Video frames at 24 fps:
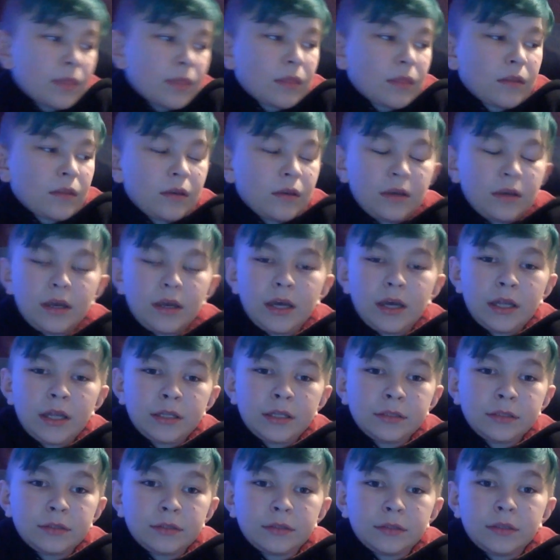And
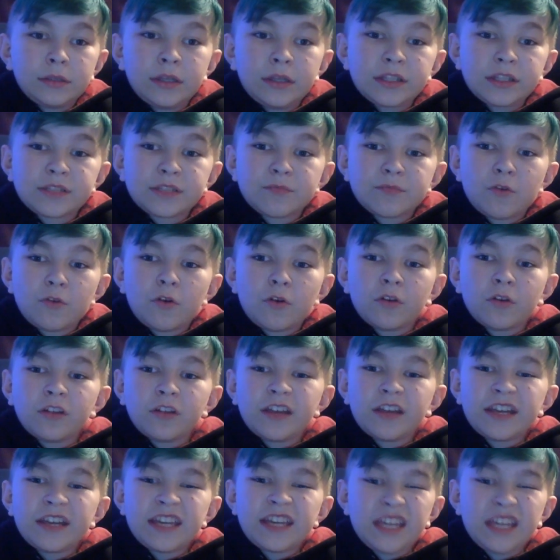it's more like
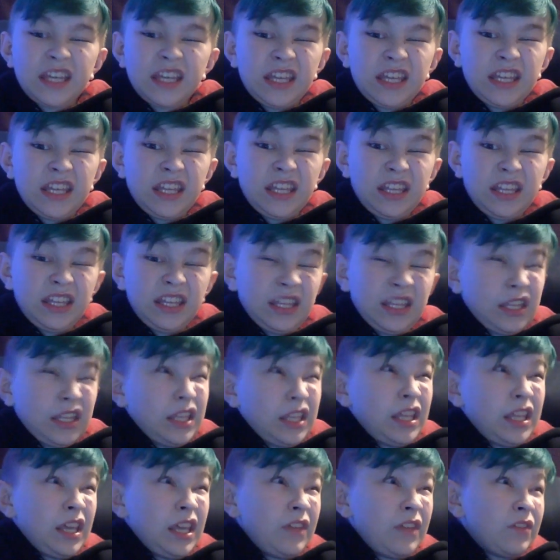
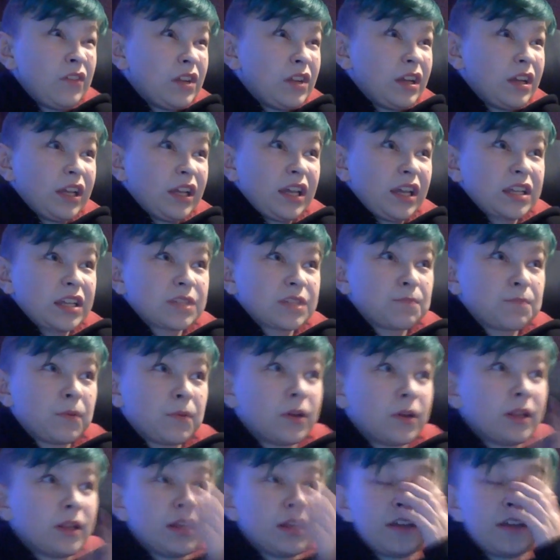even, I guess. But
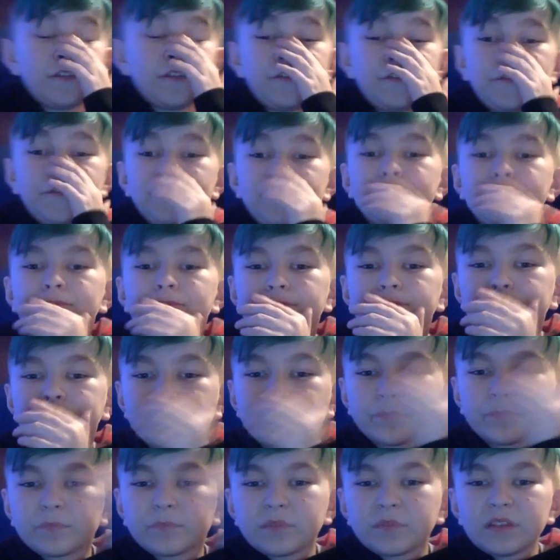if
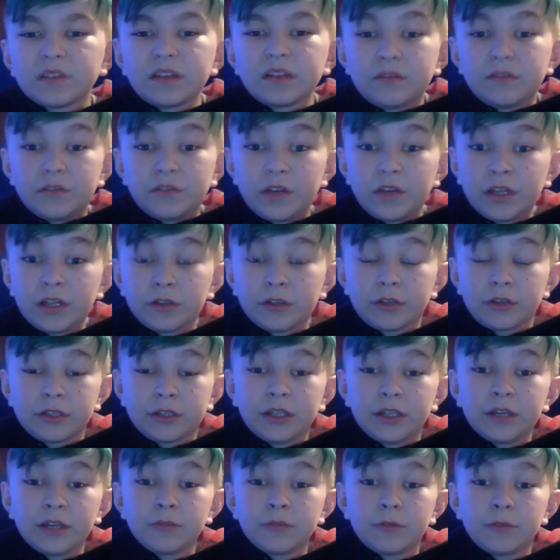Hillary Clinton
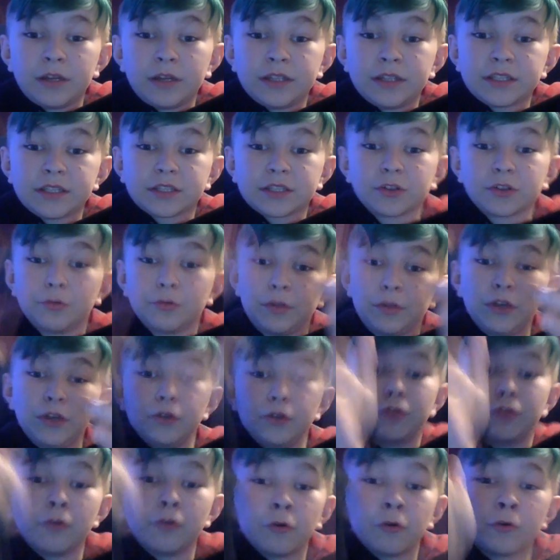wins, it's going to be nuke,
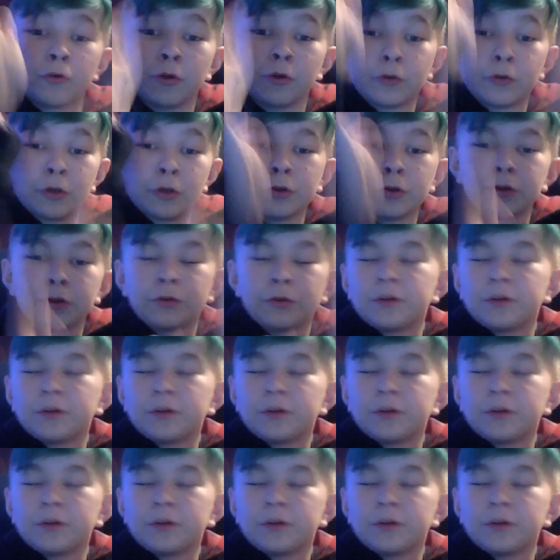nuke, nuke, nuke, nuke.